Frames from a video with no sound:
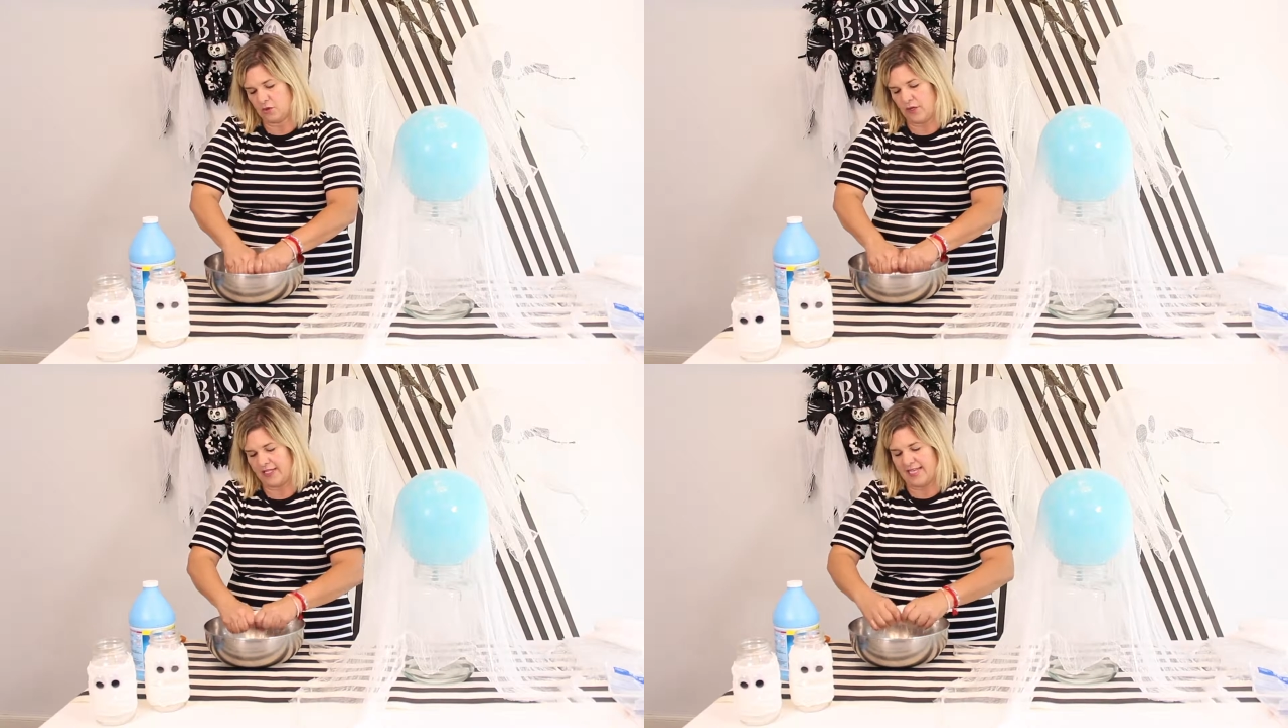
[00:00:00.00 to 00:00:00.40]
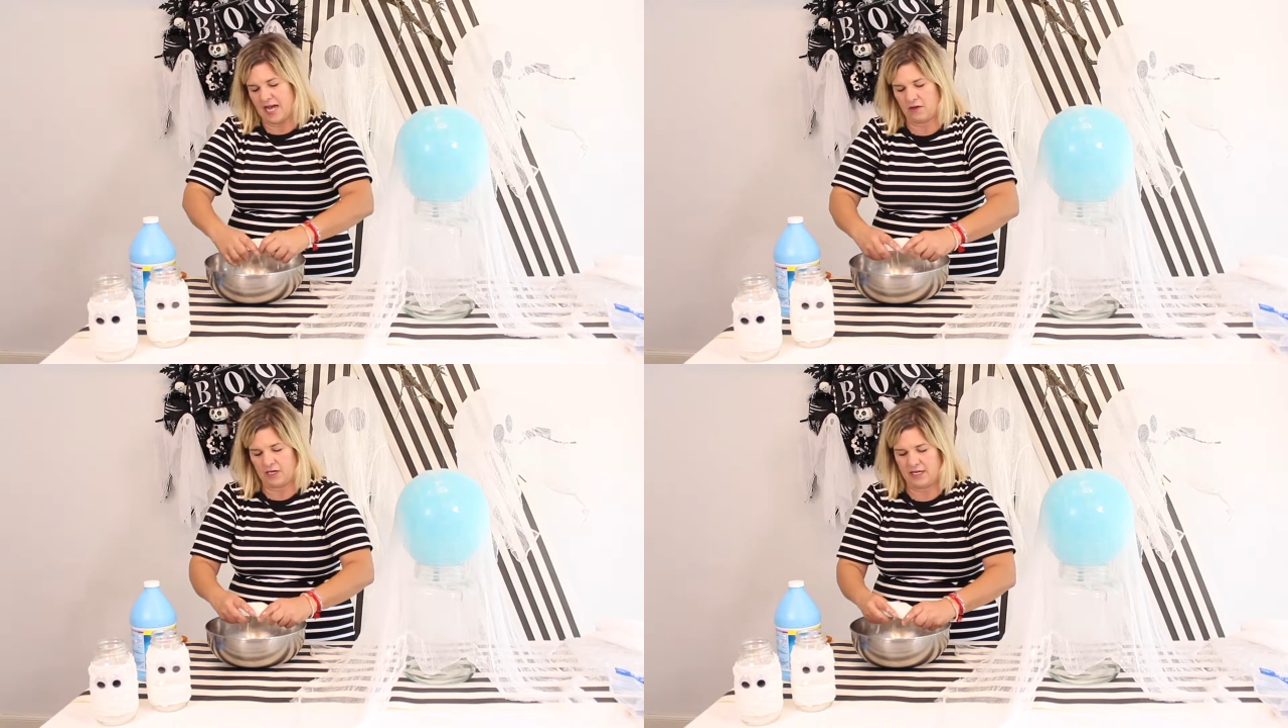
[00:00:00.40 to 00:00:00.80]
squeeze
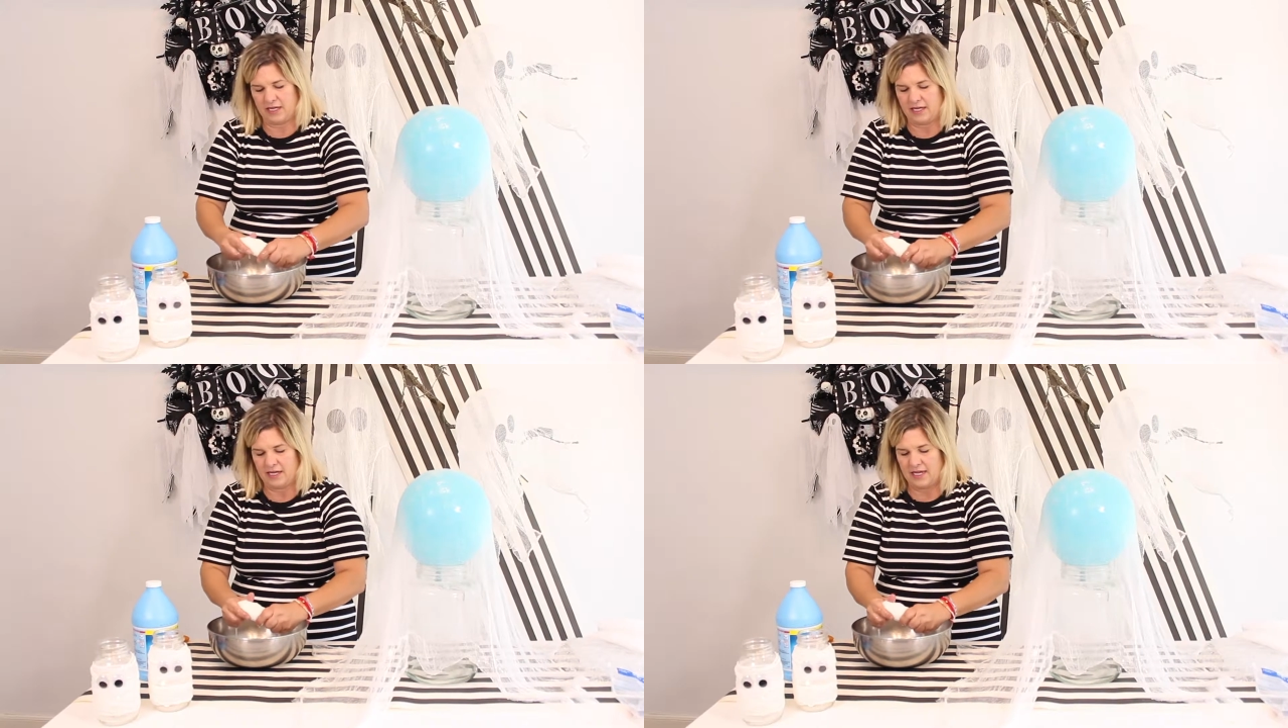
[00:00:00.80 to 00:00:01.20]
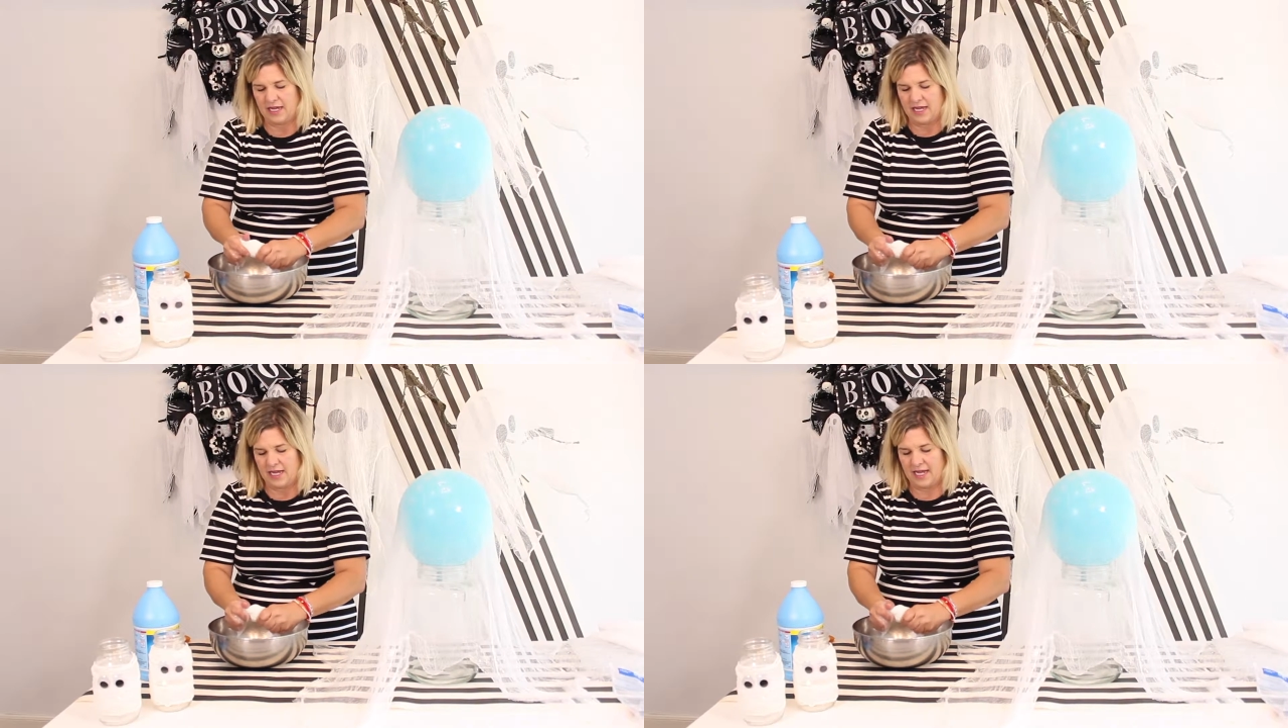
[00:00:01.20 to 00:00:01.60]
out
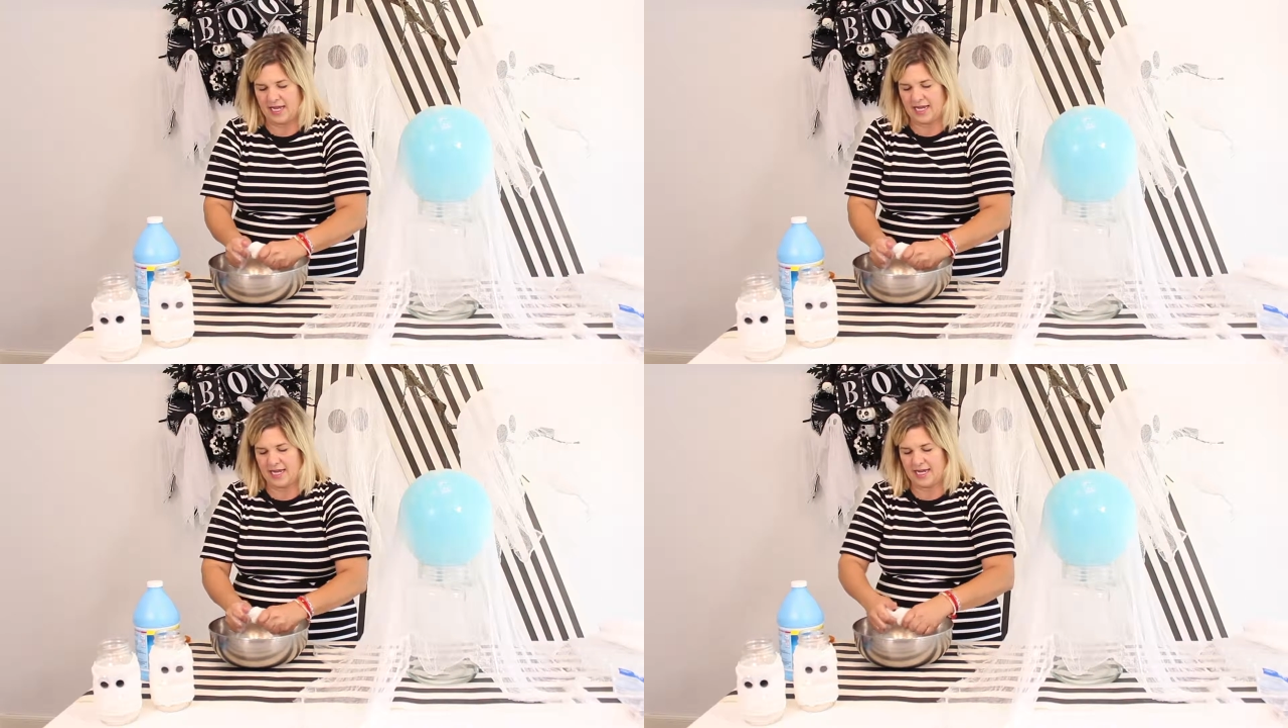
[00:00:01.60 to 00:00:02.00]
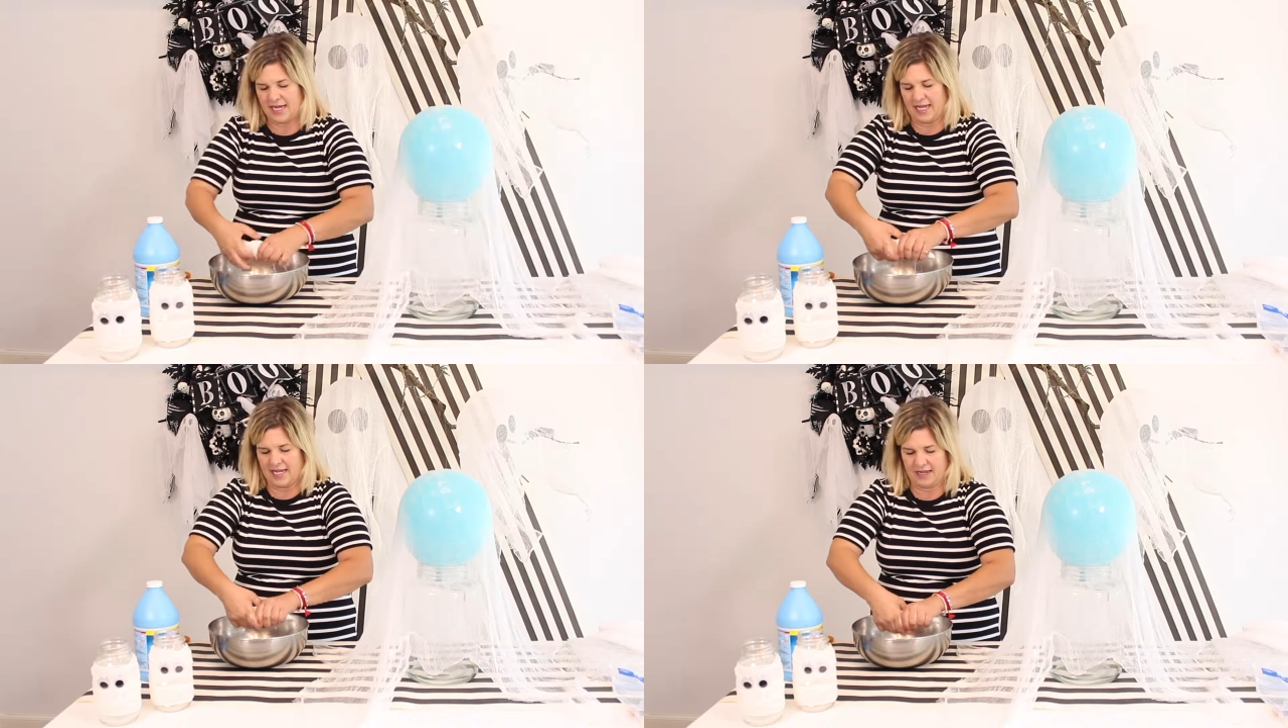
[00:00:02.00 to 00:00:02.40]

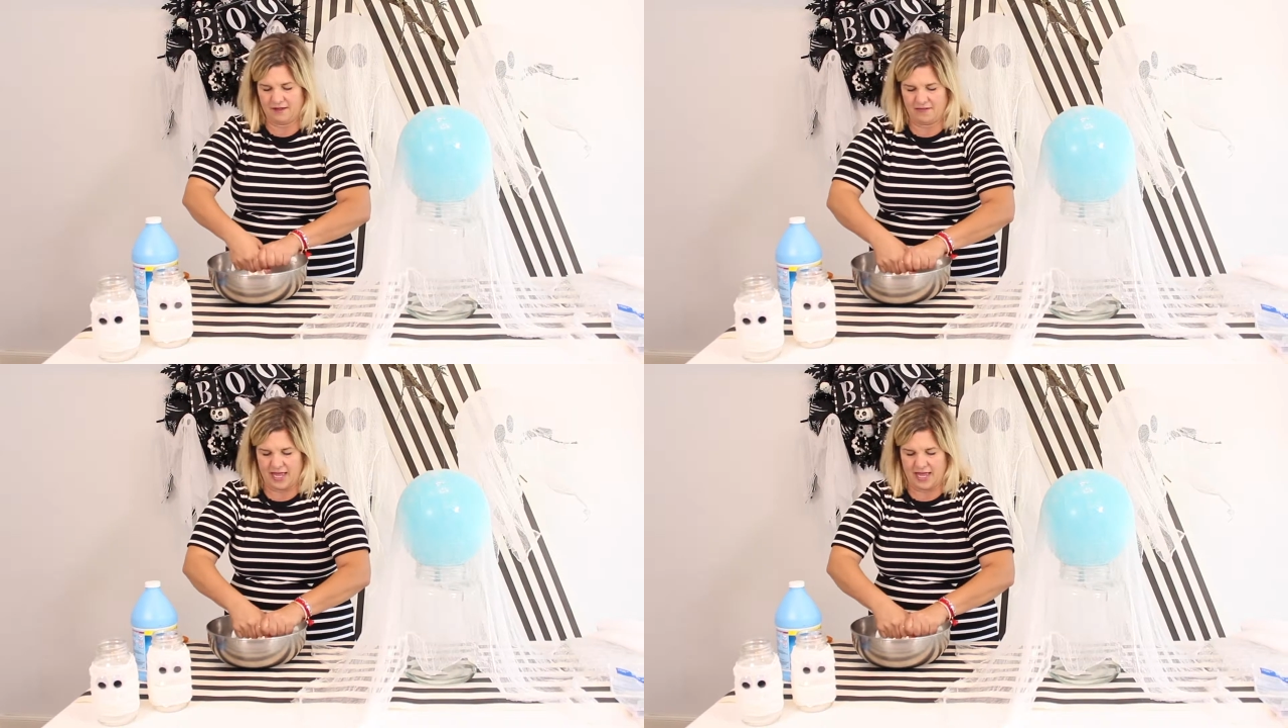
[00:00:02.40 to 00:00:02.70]
any of